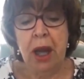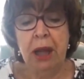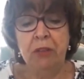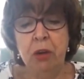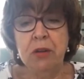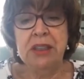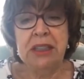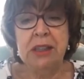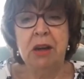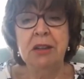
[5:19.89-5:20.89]
And of course,
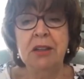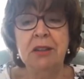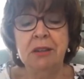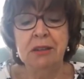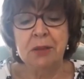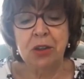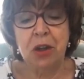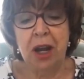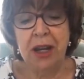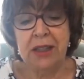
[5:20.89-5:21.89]
these articles were
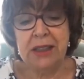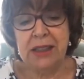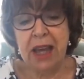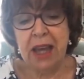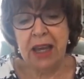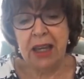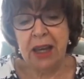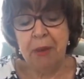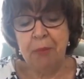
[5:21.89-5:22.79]
trying to say